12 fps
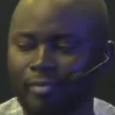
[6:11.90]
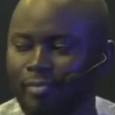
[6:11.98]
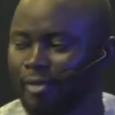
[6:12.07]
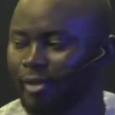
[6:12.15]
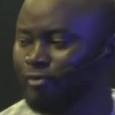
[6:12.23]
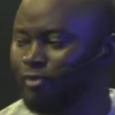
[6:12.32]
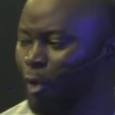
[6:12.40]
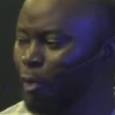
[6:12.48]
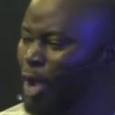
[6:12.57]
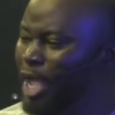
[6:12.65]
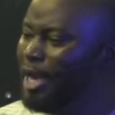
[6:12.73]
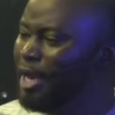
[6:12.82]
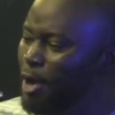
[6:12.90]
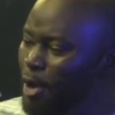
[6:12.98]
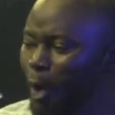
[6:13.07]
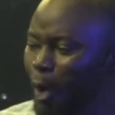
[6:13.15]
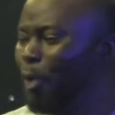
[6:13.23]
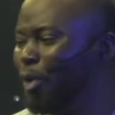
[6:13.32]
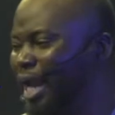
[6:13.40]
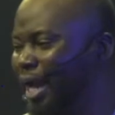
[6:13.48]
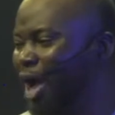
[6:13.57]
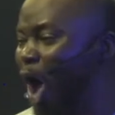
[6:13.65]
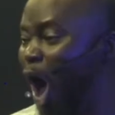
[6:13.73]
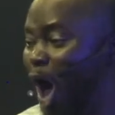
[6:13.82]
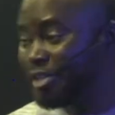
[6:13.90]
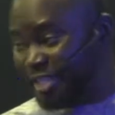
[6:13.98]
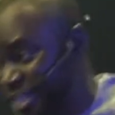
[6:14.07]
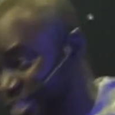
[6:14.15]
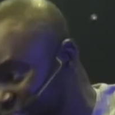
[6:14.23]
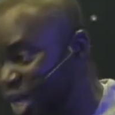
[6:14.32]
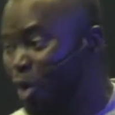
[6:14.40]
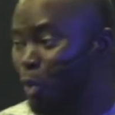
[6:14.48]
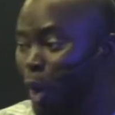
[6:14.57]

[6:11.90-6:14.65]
For we know that all things work